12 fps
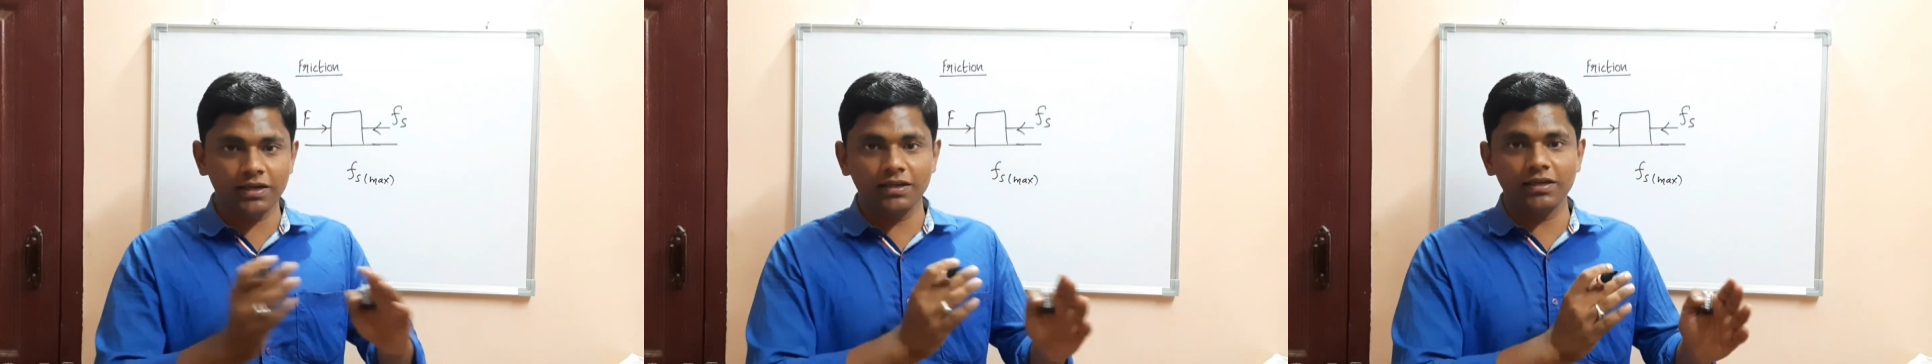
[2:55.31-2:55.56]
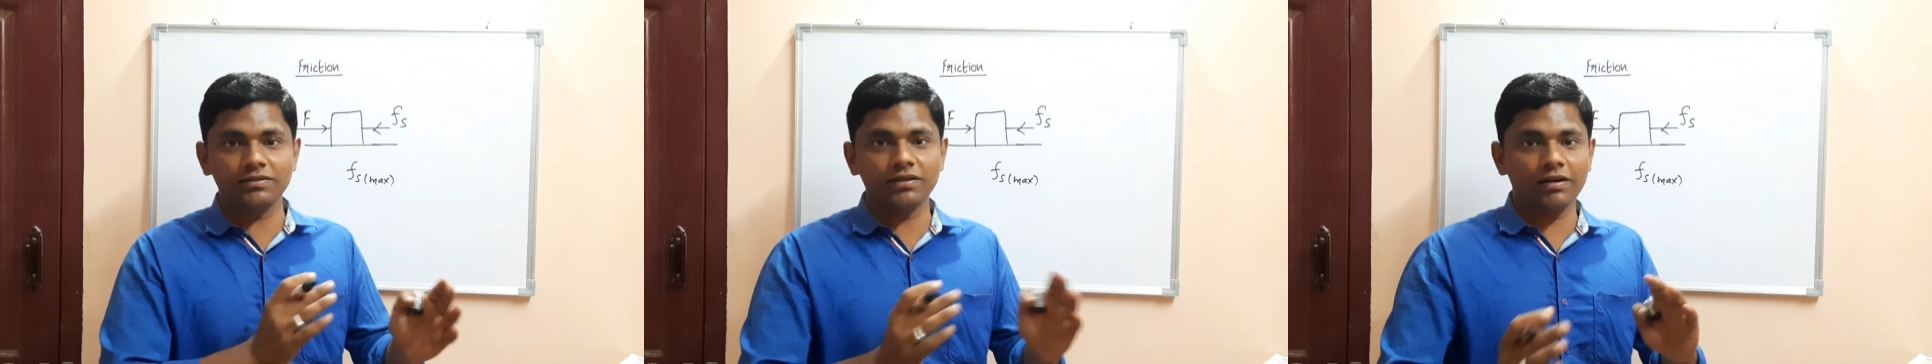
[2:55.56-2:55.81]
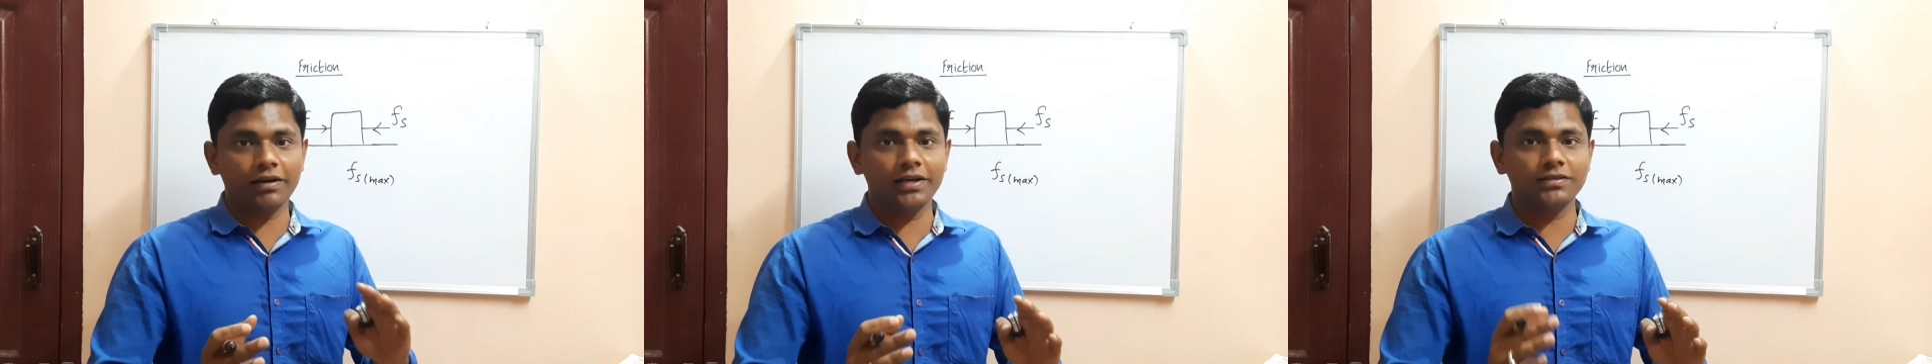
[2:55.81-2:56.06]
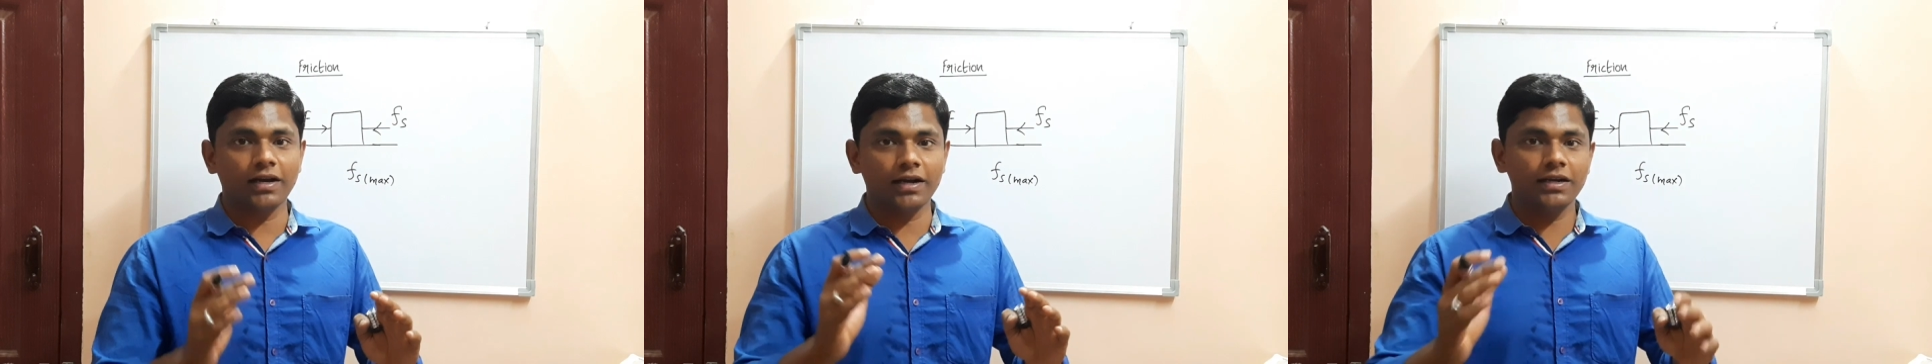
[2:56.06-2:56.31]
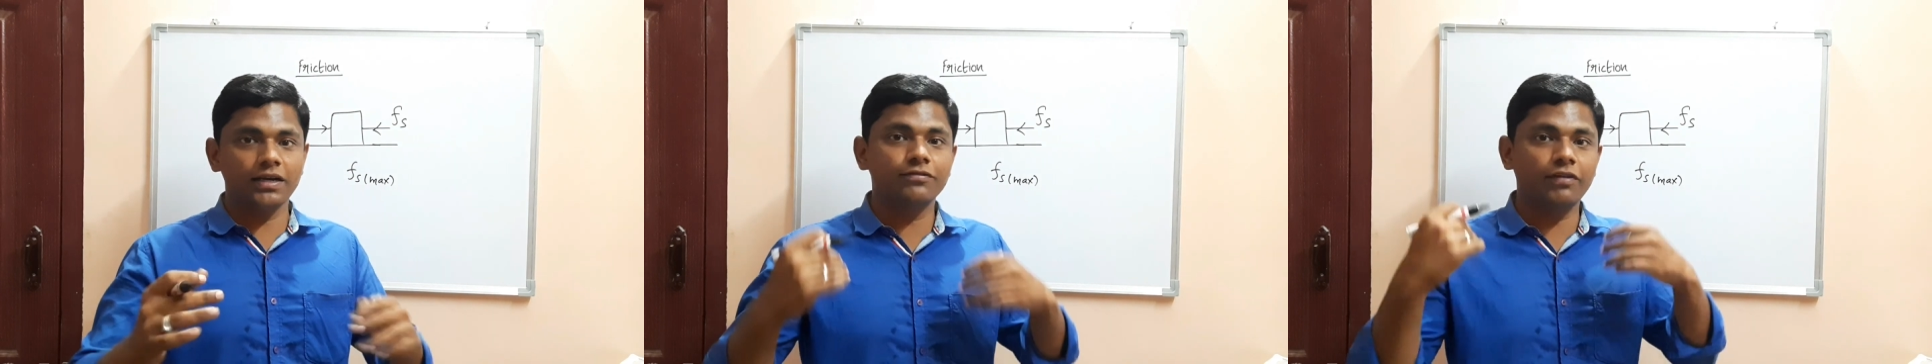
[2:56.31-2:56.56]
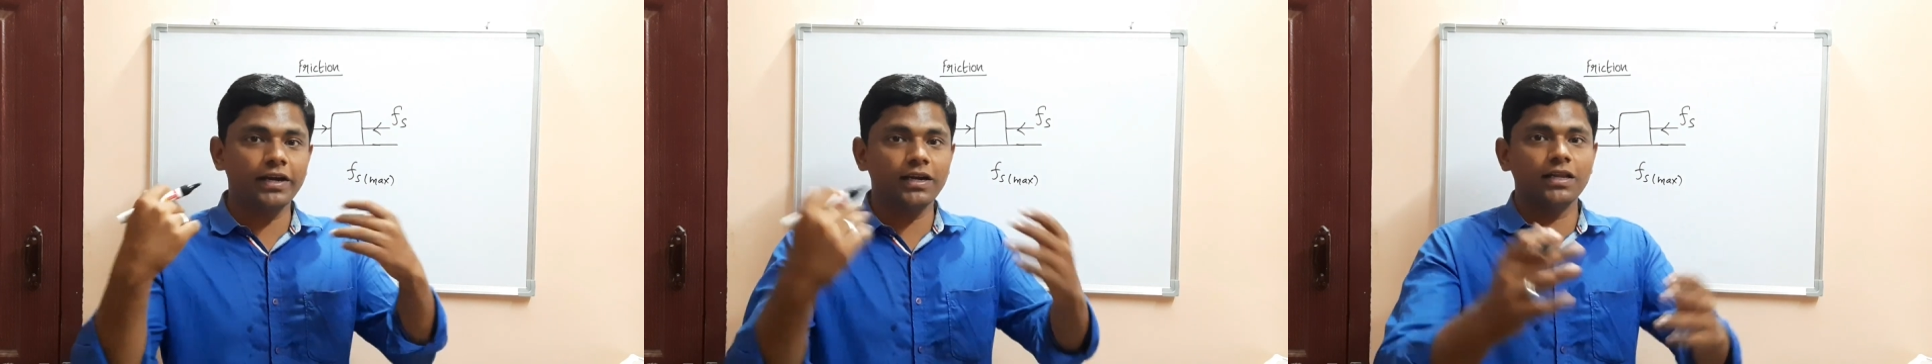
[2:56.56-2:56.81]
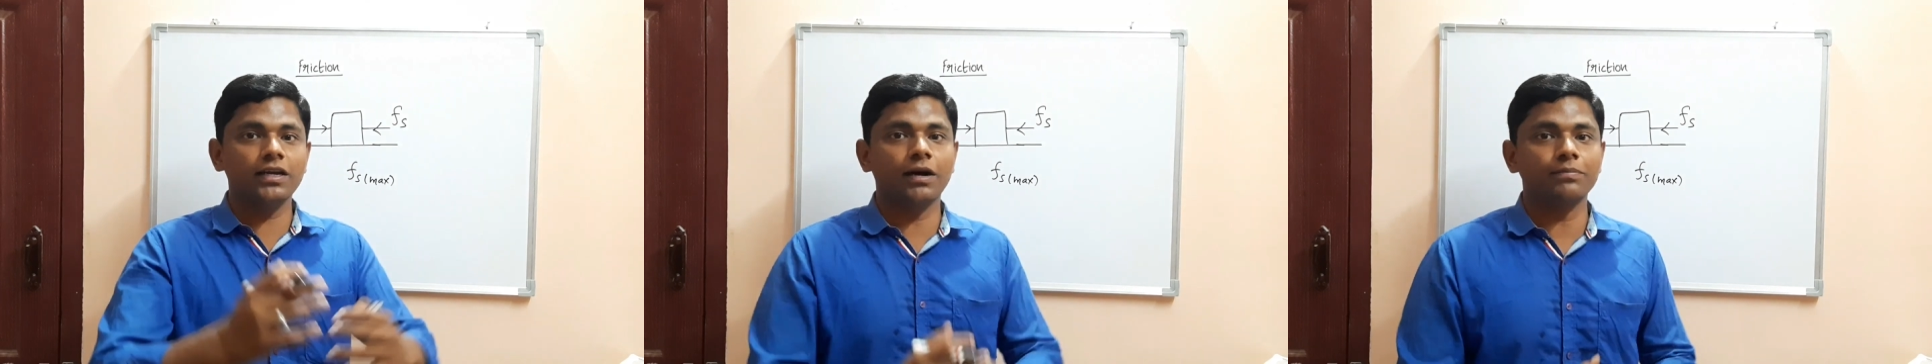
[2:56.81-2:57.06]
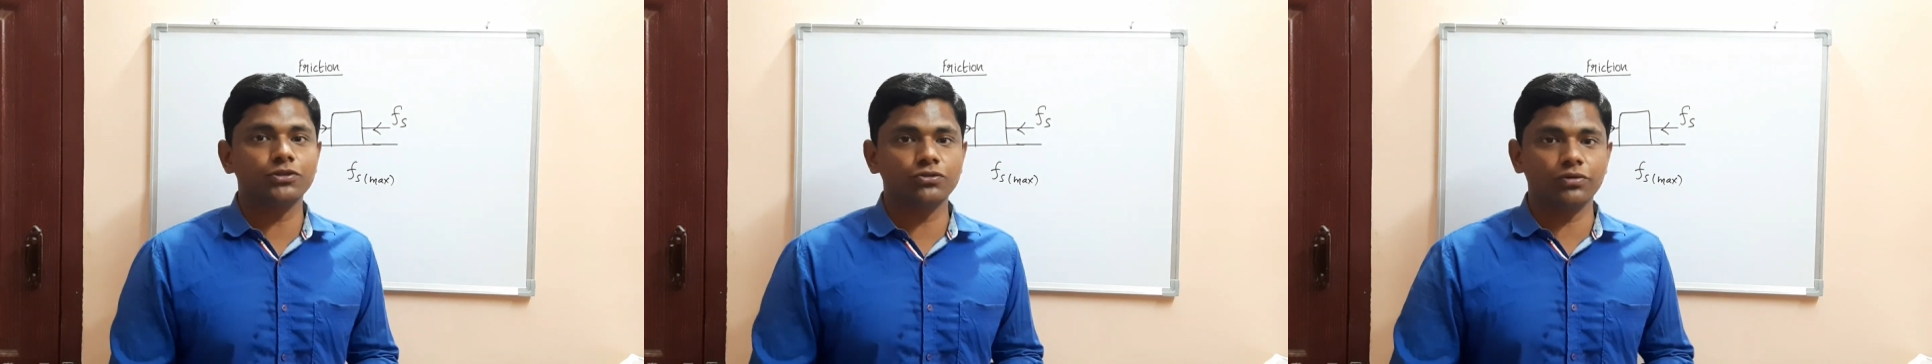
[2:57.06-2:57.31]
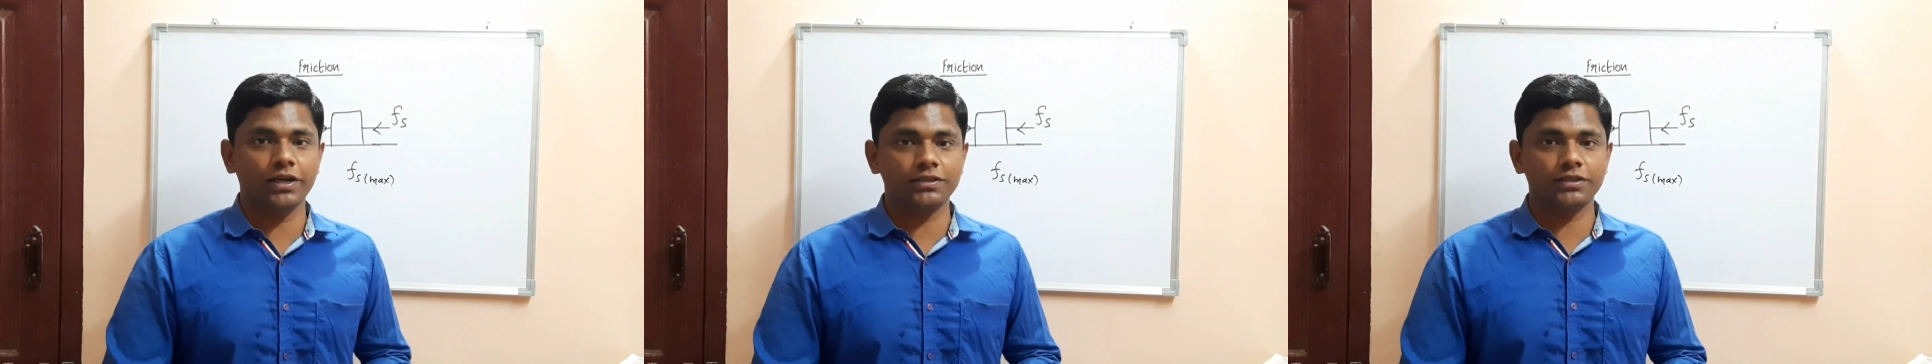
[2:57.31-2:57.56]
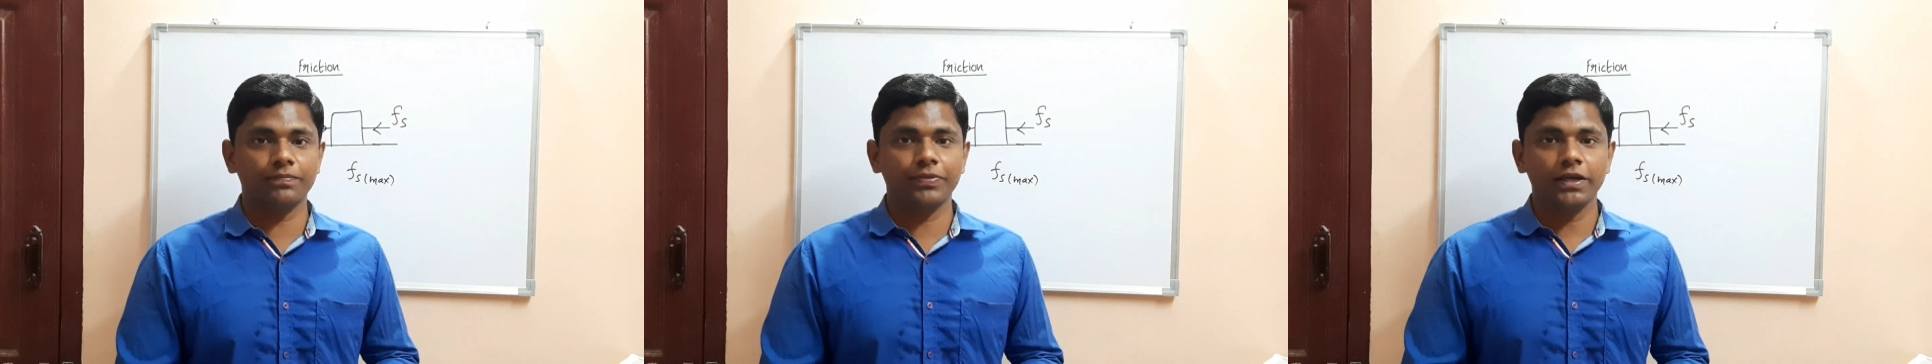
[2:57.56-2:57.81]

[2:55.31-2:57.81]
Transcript: decelerates and it finally comes to rest.